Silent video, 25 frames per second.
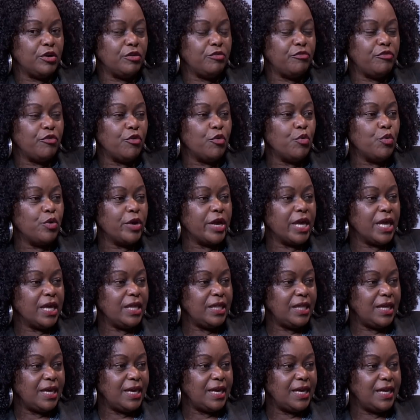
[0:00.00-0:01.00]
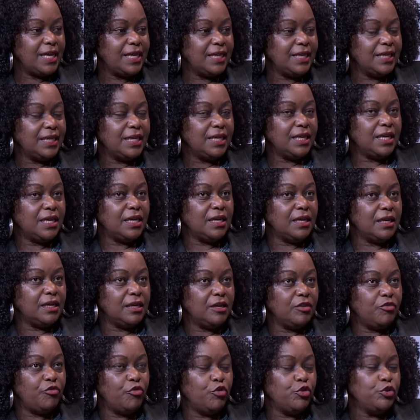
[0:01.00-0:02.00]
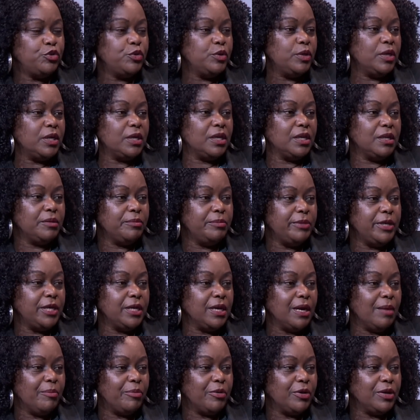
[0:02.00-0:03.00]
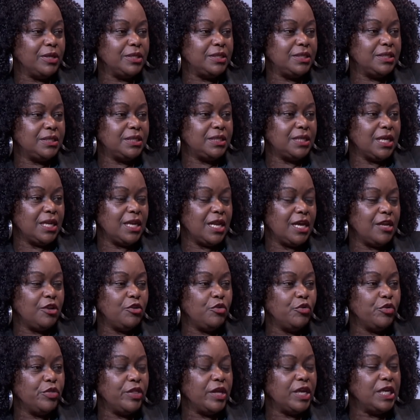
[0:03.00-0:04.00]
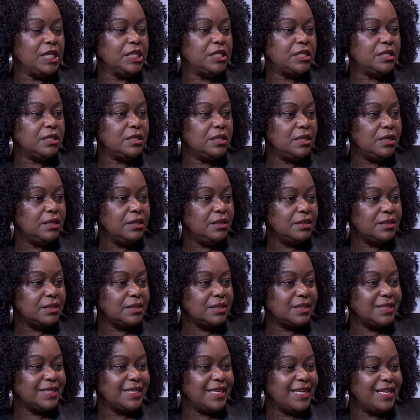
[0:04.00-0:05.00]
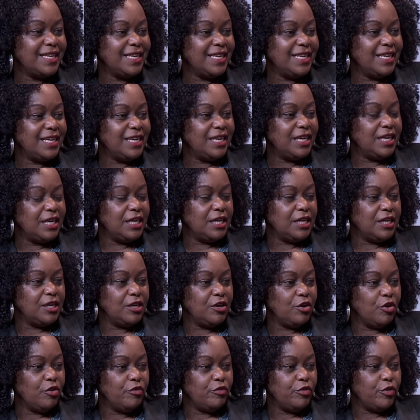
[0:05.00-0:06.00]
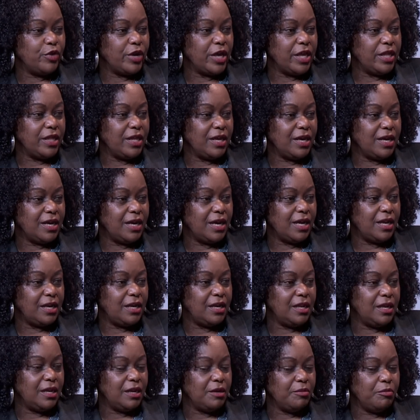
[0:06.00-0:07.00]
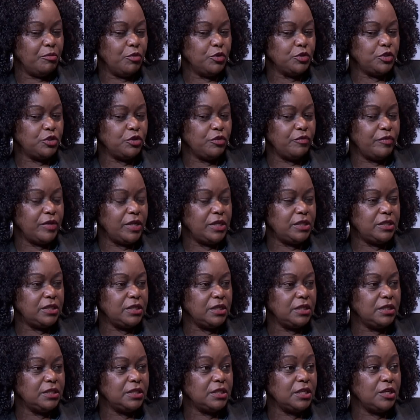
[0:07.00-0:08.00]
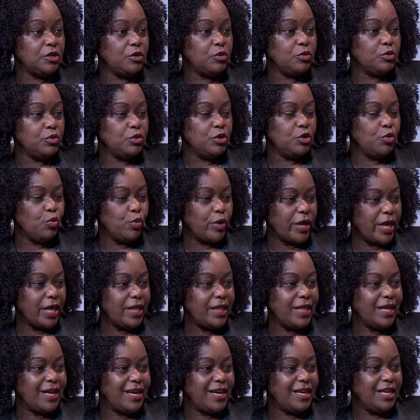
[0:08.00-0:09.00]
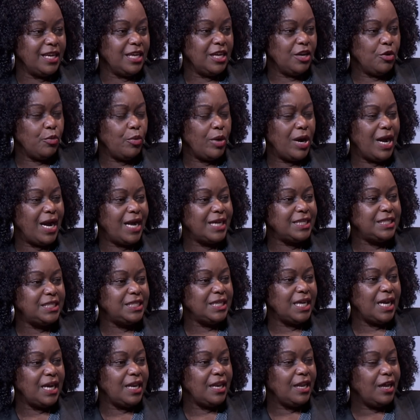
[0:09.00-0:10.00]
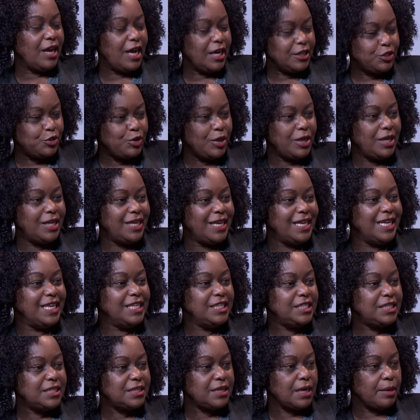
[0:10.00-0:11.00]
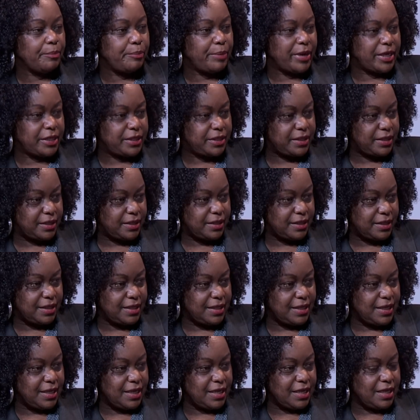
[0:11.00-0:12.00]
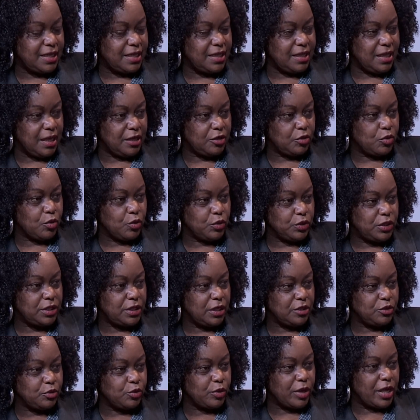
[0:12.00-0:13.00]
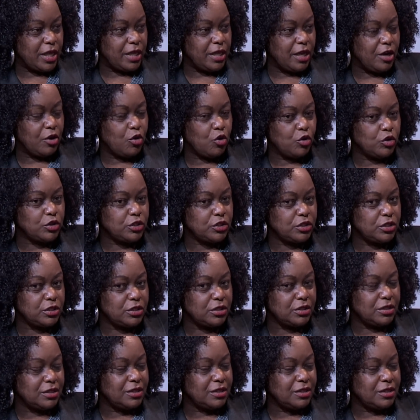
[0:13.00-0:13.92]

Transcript: for Ugenya, fortunately, being a politician, I know the intrigues of Ugenya. And most of the intrigues in Ugenya were actually intra-party that caused us Ugenya, not